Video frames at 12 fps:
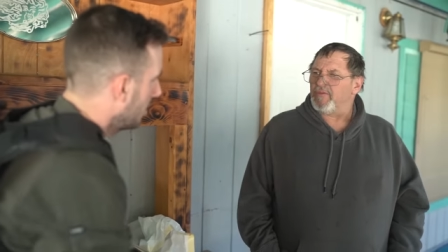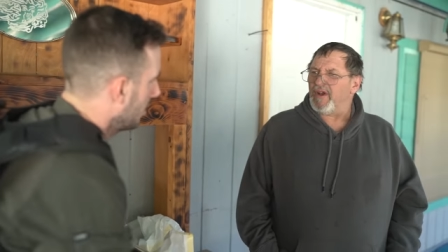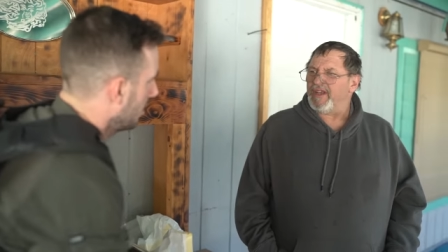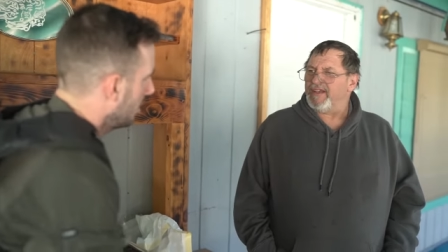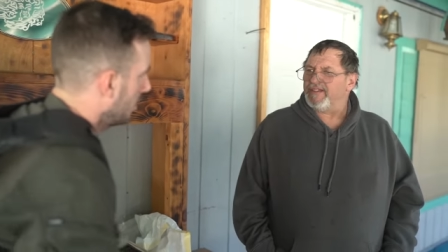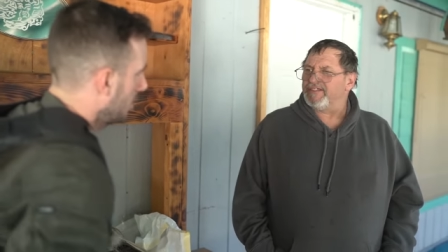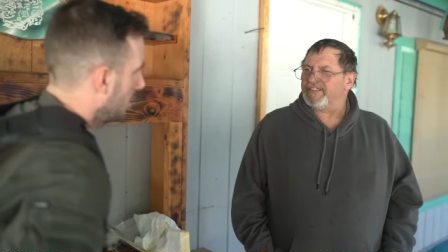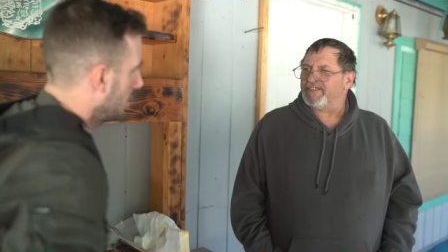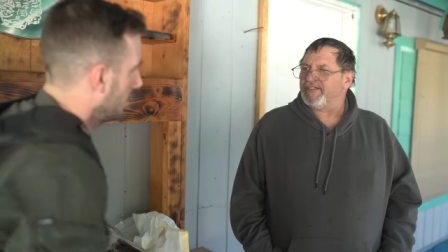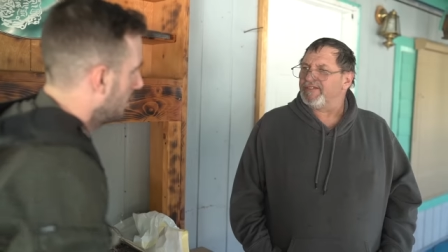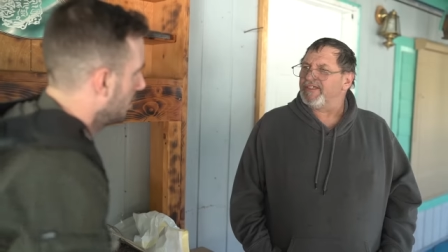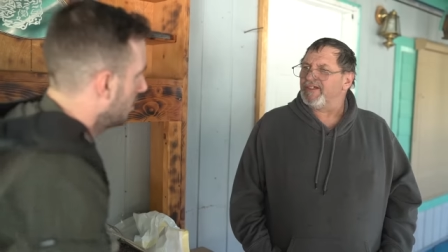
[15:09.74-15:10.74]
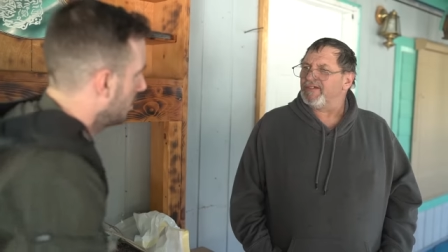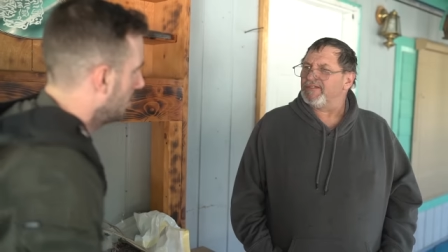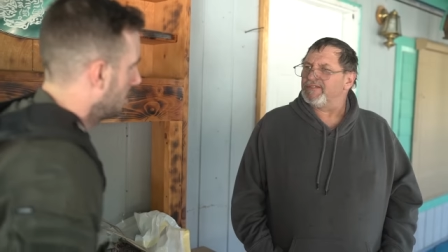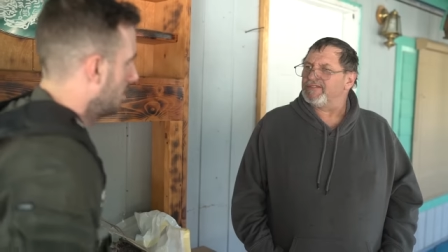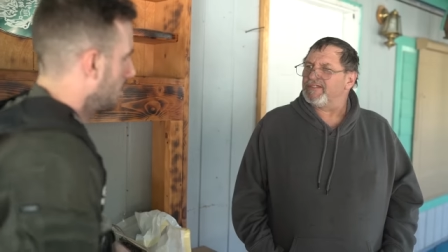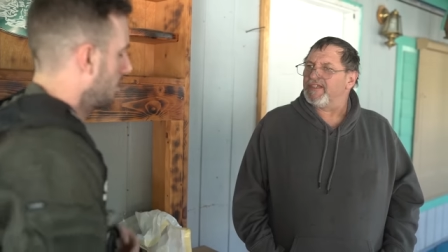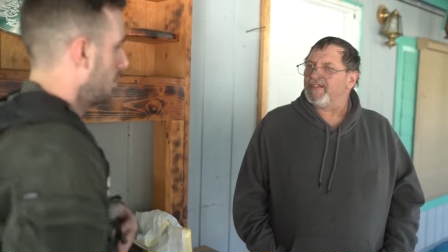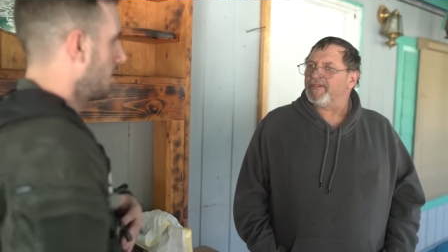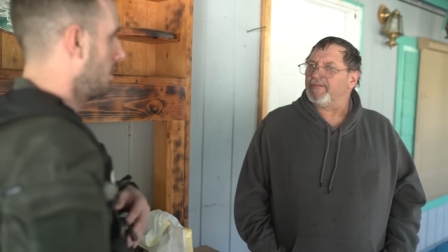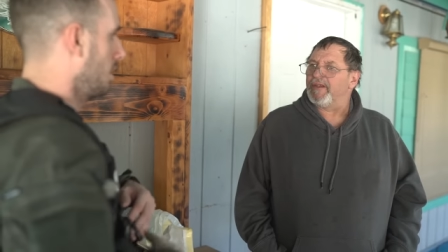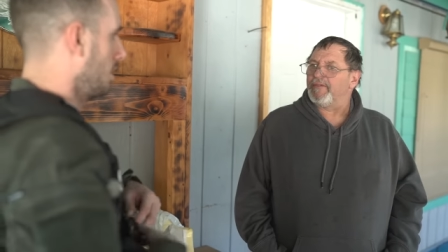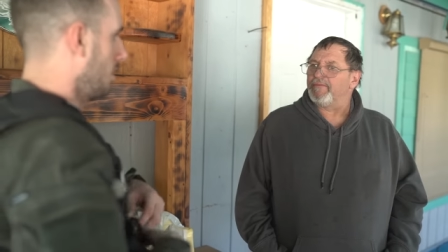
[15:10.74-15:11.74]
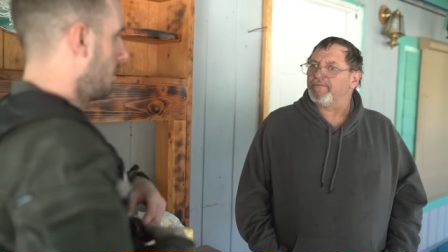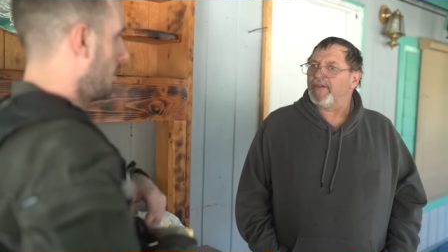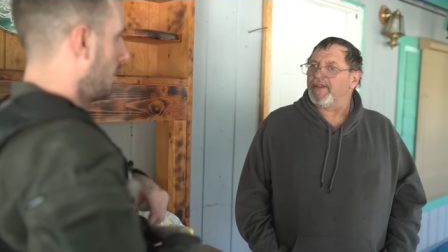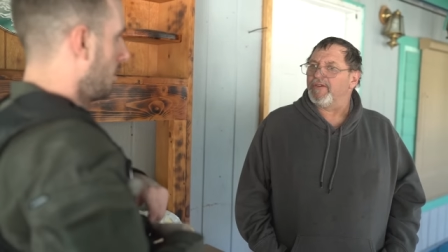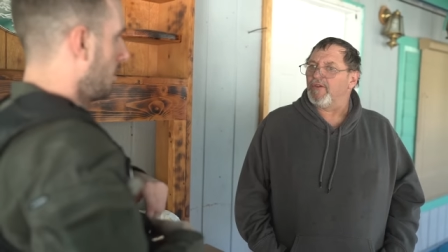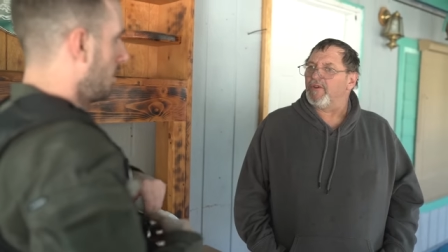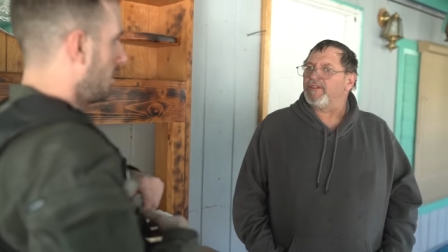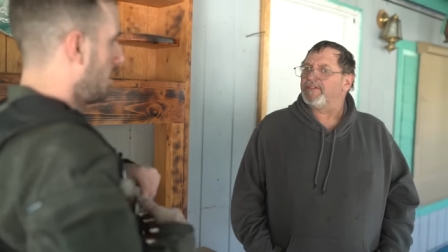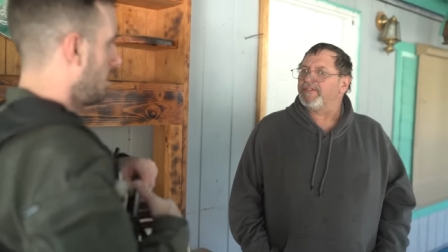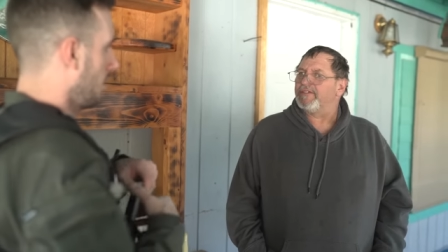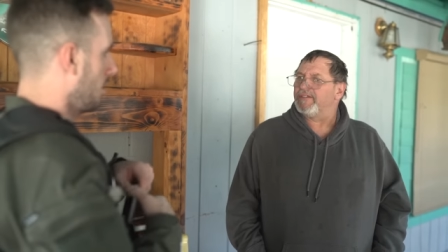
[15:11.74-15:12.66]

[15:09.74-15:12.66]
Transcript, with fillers: whining, you know, and making noises.